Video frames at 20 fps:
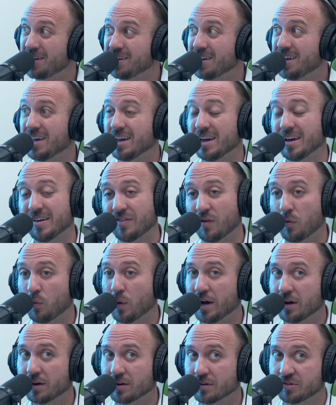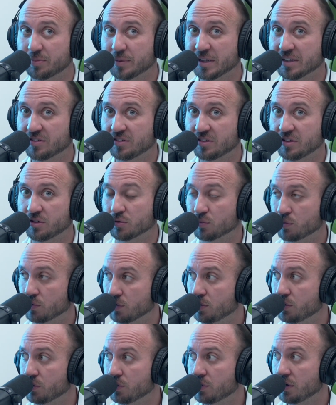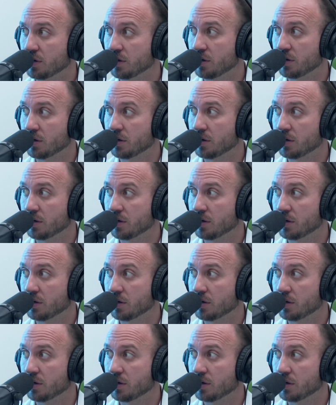But if a waiter speaks to you rude,